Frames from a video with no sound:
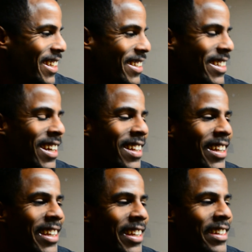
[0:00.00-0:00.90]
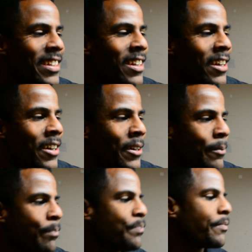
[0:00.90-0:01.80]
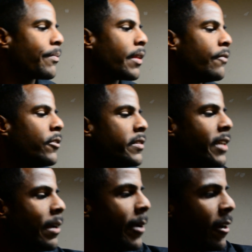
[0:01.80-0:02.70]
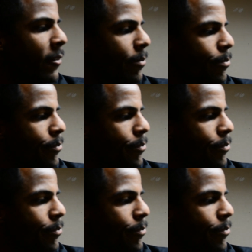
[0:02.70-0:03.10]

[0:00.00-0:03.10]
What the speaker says: Did not like it. First time out